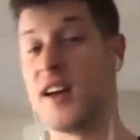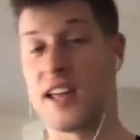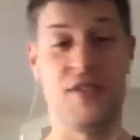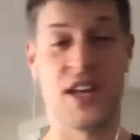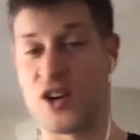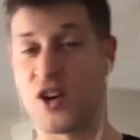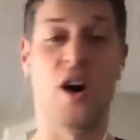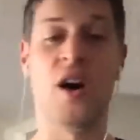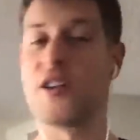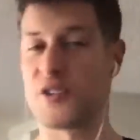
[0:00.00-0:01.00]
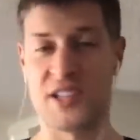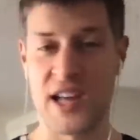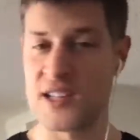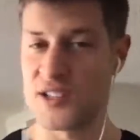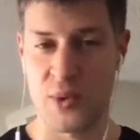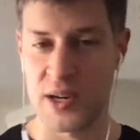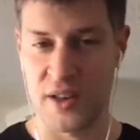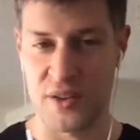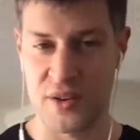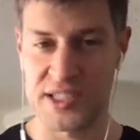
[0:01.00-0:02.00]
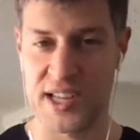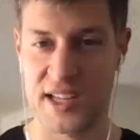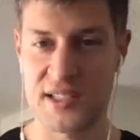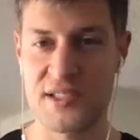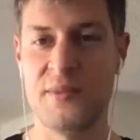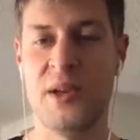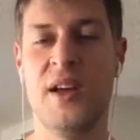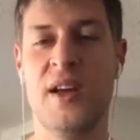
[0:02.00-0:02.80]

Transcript: giving it your all for 10 to 20 to 30 seconds